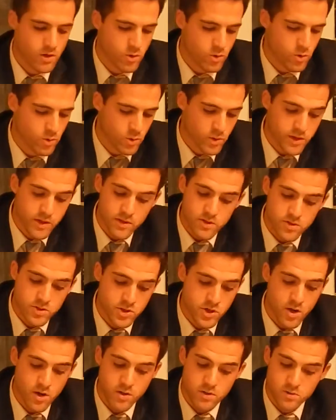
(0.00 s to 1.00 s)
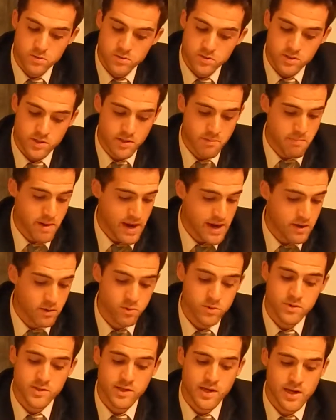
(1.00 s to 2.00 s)
Julio Jones,
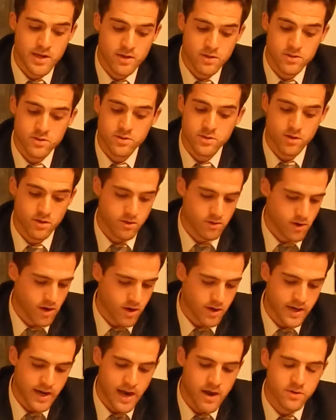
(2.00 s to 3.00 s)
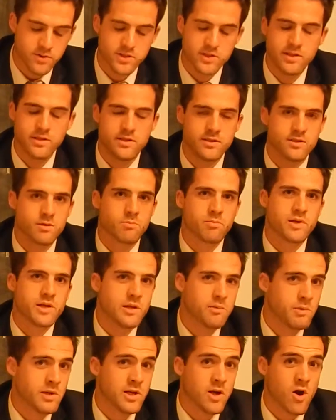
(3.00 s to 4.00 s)
Emmanuel Sanders, Gronkowski, these are
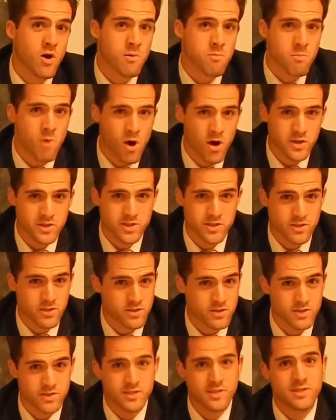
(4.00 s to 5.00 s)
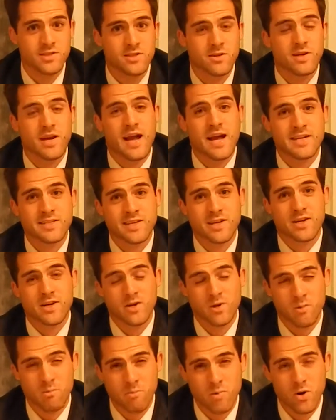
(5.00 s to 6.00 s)
PPR monsters. These are guys that are
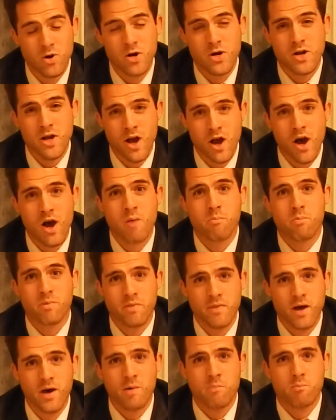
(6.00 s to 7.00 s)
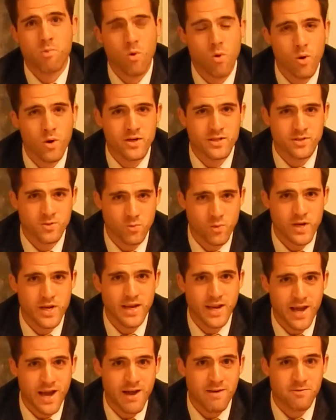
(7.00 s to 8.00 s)
going to put up the points
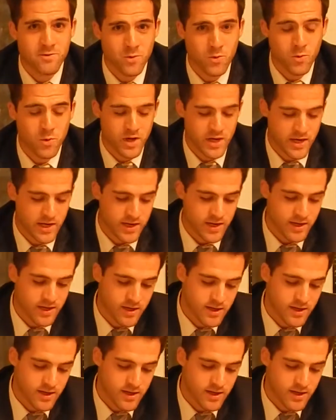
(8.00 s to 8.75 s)
week after week.